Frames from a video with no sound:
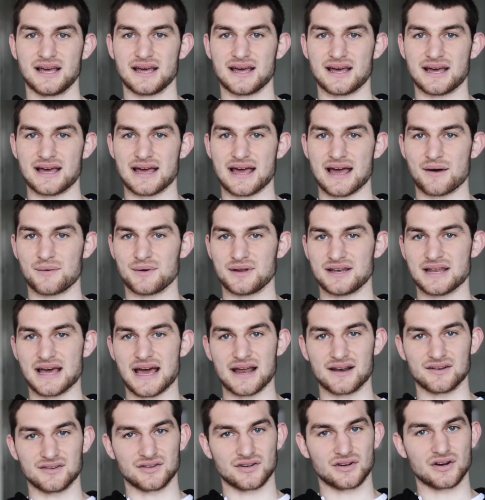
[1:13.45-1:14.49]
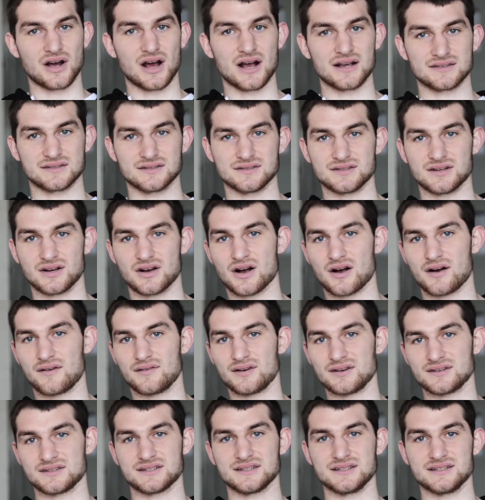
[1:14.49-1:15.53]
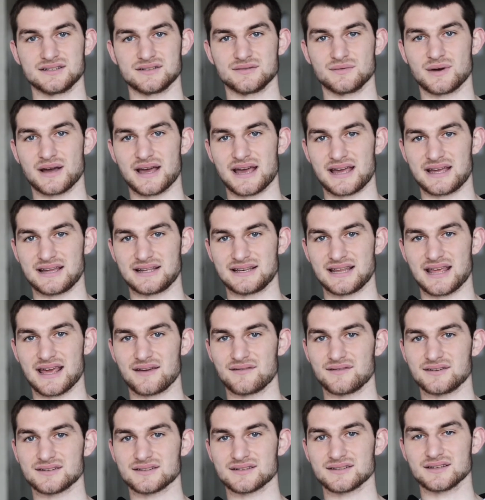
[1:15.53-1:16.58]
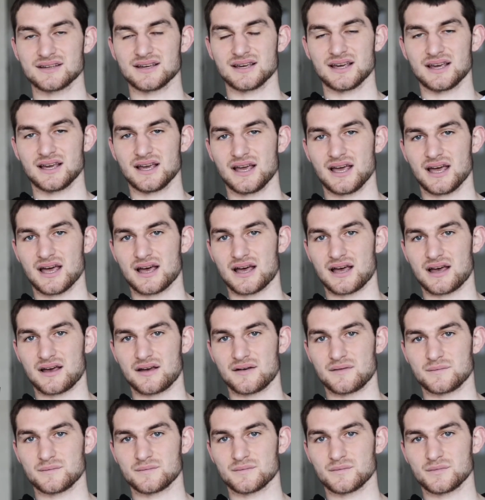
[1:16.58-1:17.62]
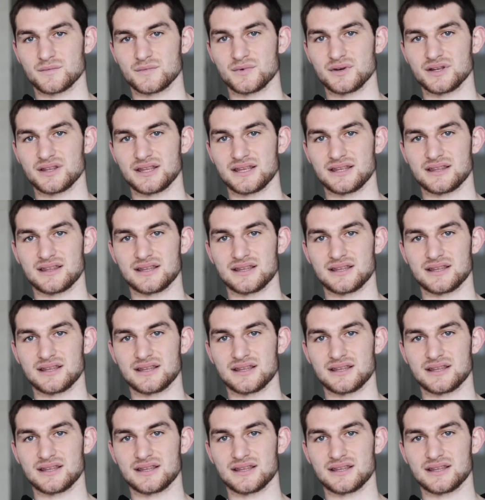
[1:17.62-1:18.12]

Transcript: how he died on the cross and took all of our sins away and gave us really